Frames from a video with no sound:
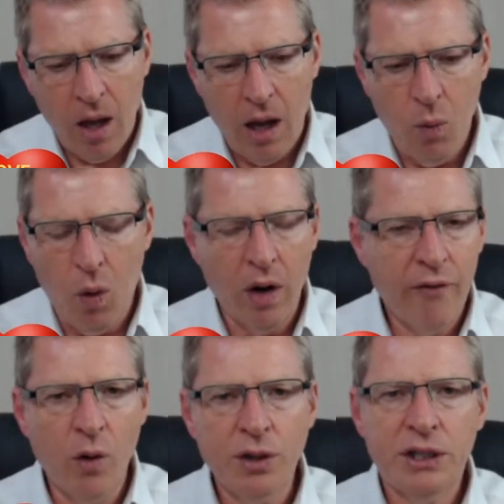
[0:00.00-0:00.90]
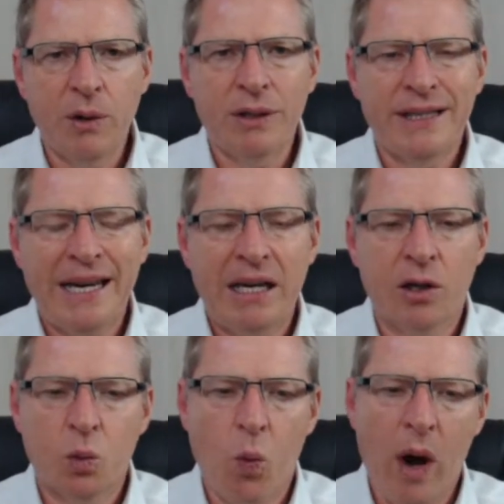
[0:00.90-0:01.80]
What I've also seen
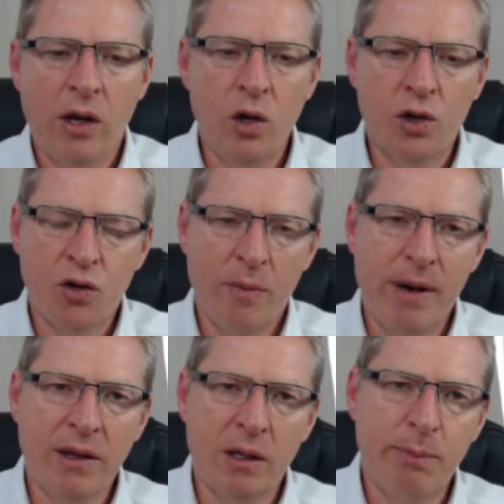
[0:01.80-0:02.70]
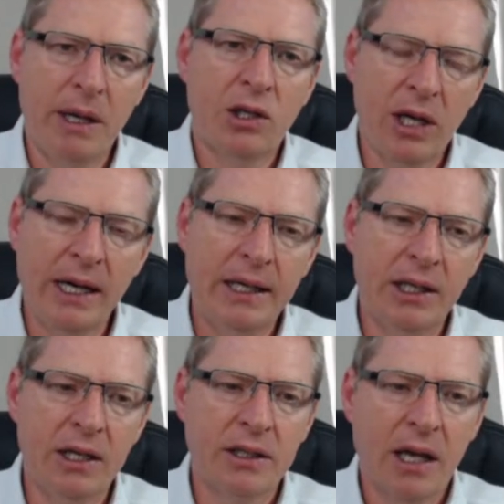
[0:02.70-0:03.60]
is when you try and make these big
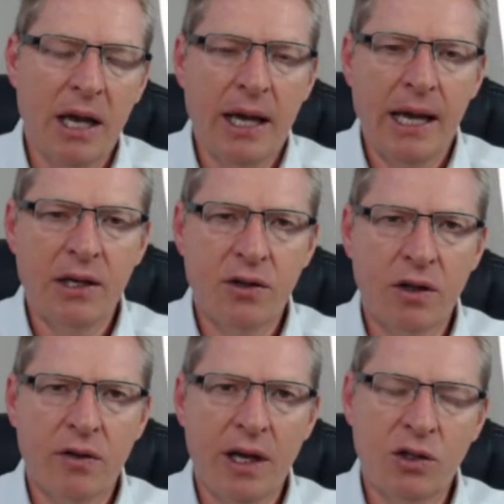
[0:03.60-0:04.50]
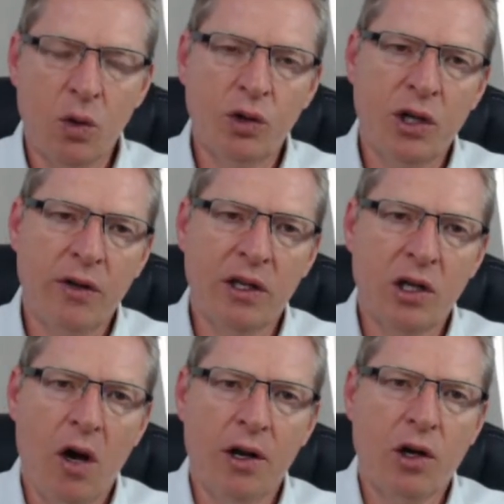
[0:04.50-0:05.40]
changes is that there's also this
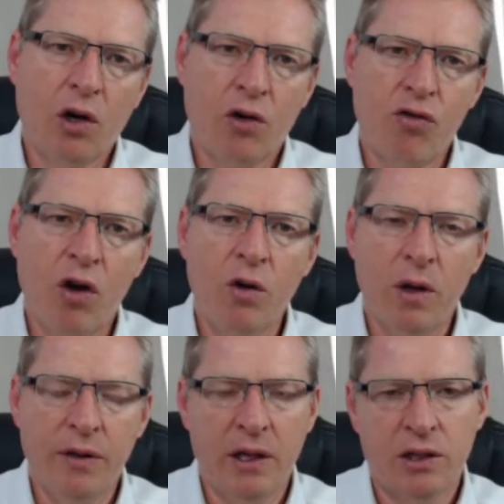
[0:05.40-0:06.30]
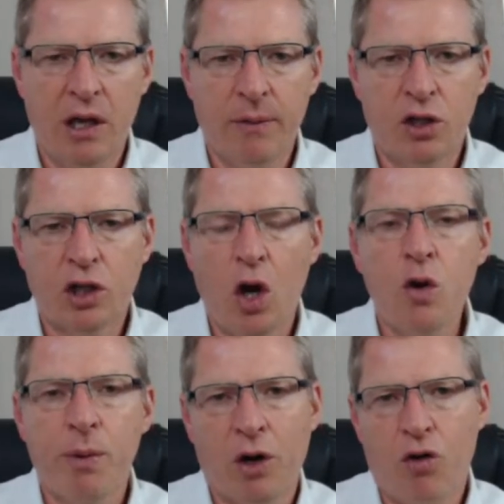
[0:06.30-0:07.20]
kind of
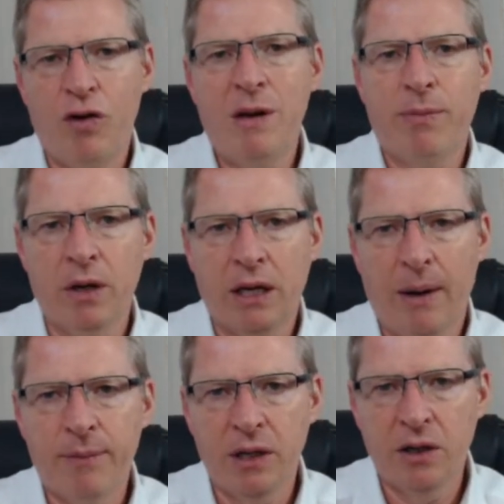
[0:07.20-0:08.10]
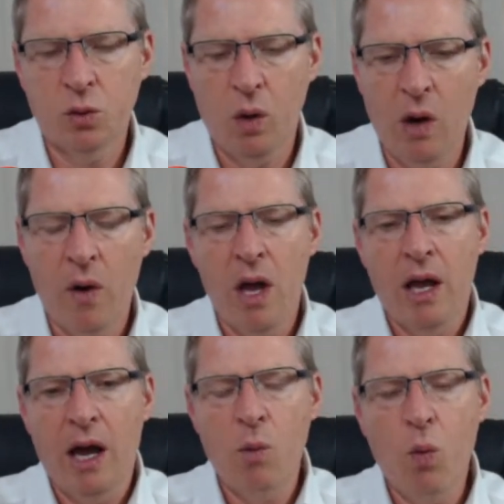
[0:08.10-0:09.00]
scope creep that comes in as well.
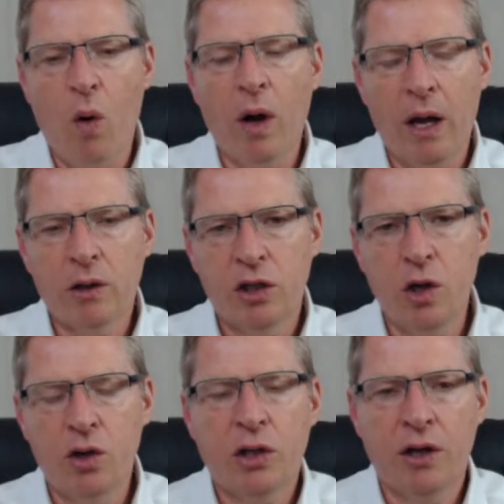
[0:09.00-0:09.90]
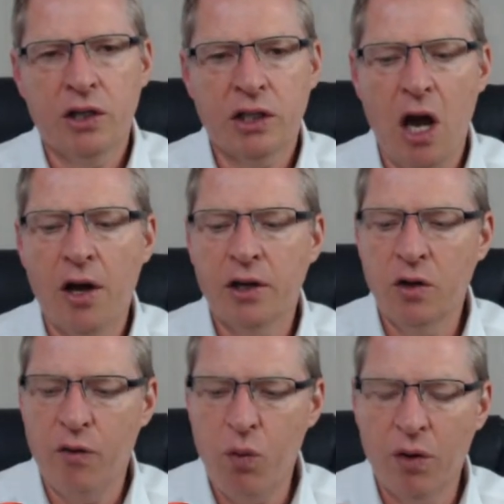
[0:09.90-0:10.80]
And what you kind of
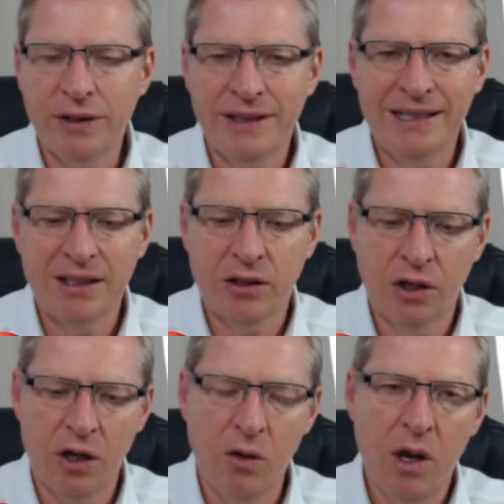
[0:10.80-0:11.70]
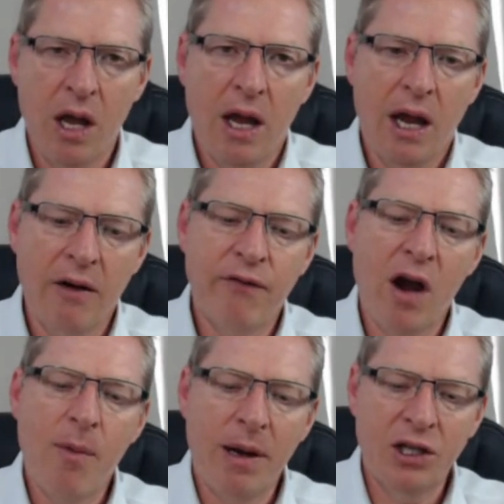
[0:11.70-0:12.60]
started off wanting to do
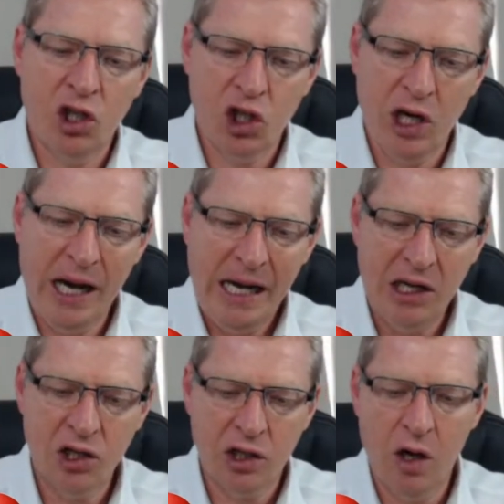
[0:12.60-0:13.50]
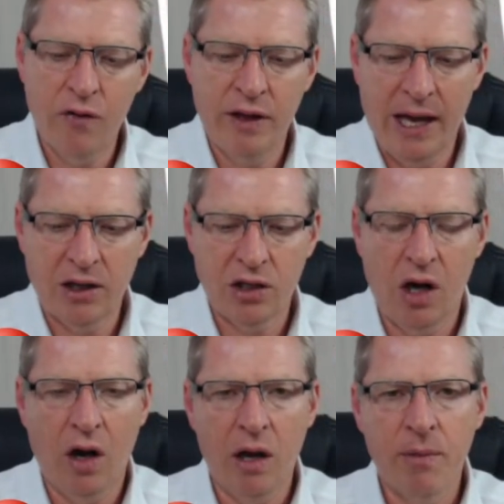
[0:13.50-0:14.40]
invariably has changed over that
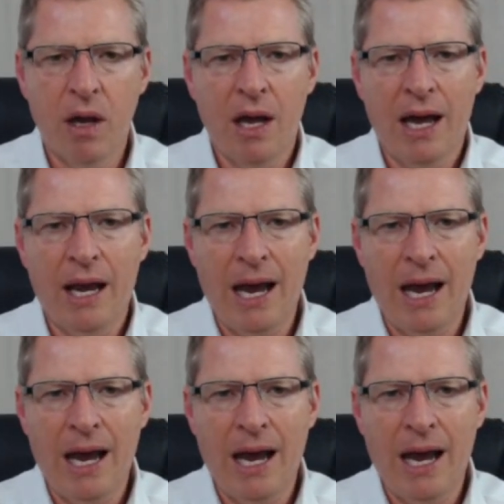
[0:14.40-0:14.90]
time, and